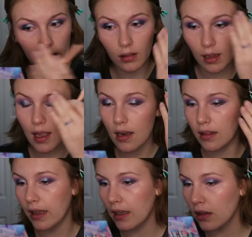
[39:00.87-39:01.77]
lid and
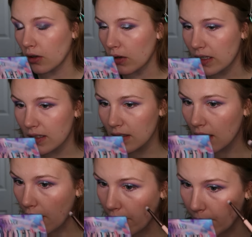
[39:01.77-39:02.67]
like in the crease and
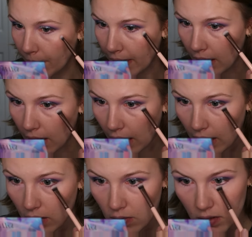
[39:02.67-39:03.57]
stuff,
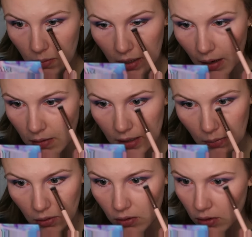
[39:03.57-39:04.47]
I used them and I was
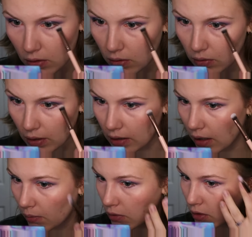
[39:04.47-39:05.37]
able to get
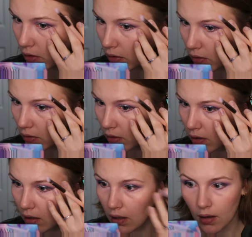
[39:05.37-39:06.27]
them to
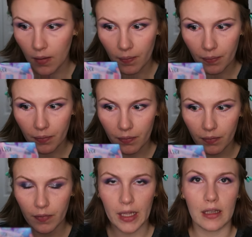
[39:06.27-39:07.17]

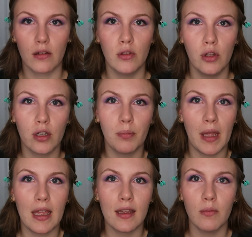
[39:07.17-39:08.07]
like look
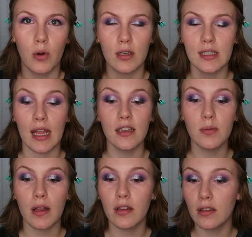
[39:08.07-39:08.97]
pink and more intense.
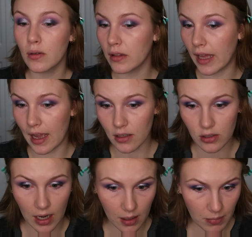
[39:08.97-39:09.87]
But on the lower lash
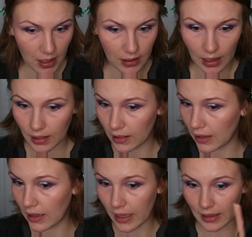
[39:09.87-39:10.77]
on me,
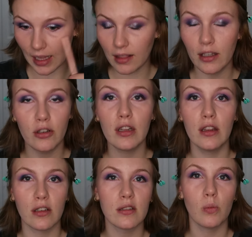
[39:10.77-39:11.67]
that literally
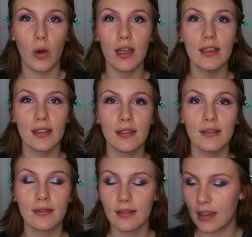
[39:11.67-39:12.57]
looks white.
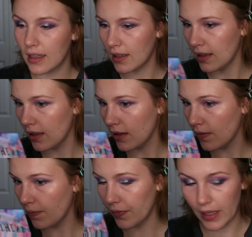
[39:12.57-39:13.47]

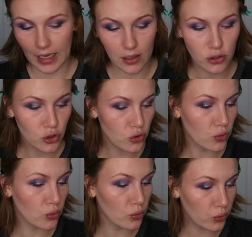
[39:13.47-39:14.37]
Like
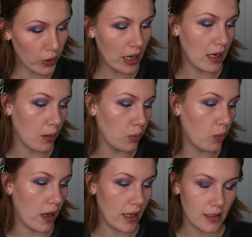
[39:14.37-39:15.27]
straight up
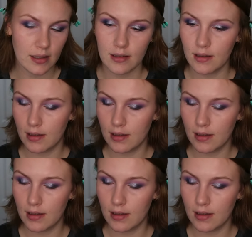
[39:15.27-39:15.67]
white.